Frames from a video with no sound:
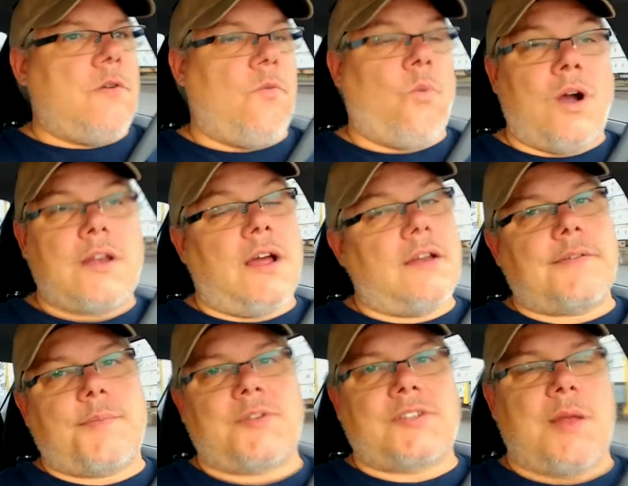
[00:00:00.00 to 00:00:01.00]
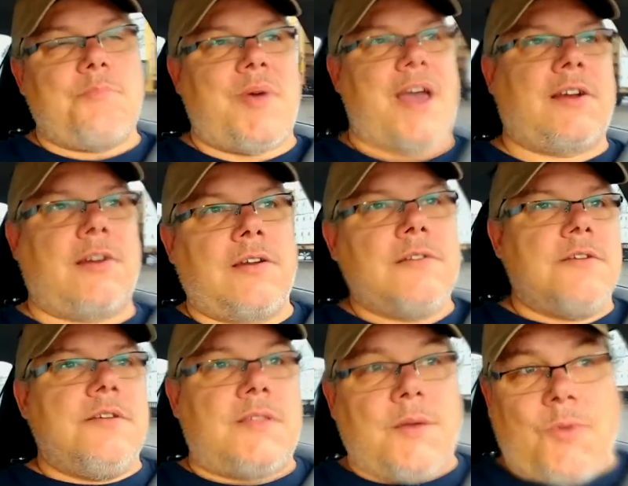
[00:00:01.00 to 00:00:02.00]
100% better
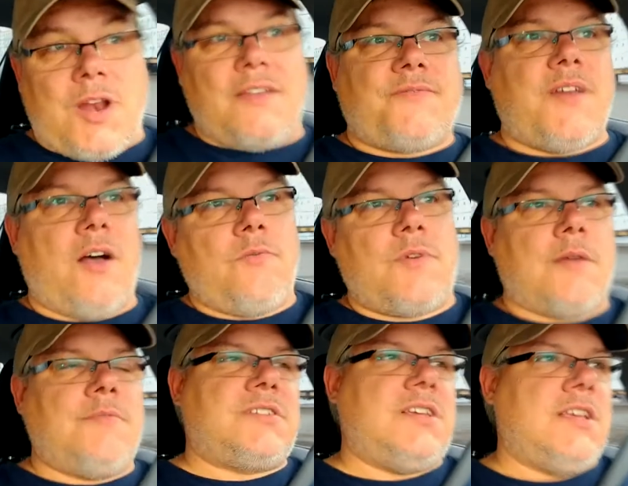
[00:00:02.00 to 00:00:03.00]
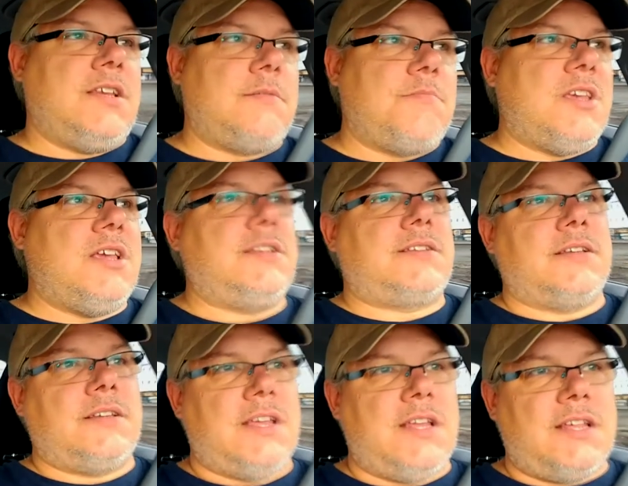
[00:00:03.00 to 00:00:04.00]
than when felt when I was eating meat
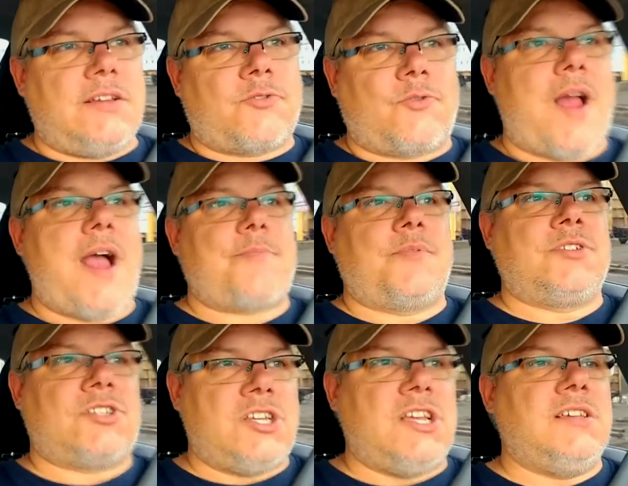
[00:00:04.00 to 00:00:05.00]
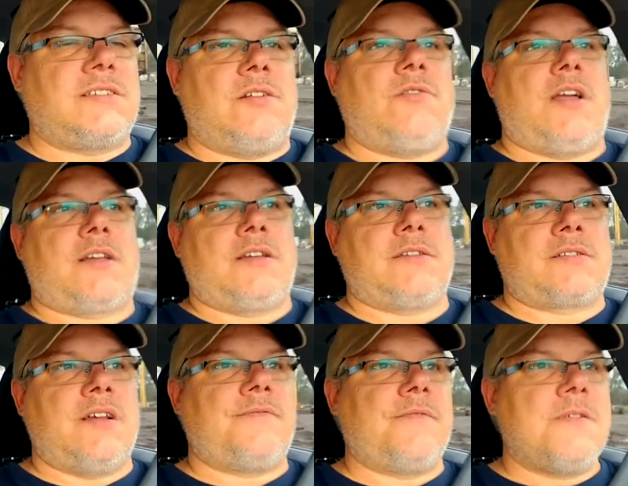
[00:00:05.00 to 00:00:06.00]
and eating crap and cheese and all that kind of
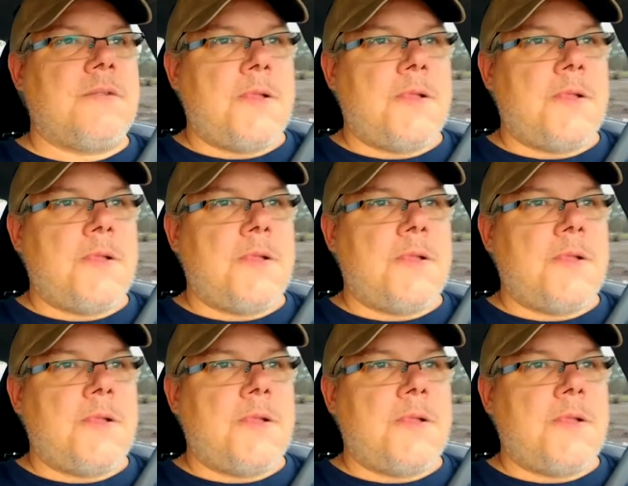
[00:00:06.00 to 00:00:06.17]
stuff.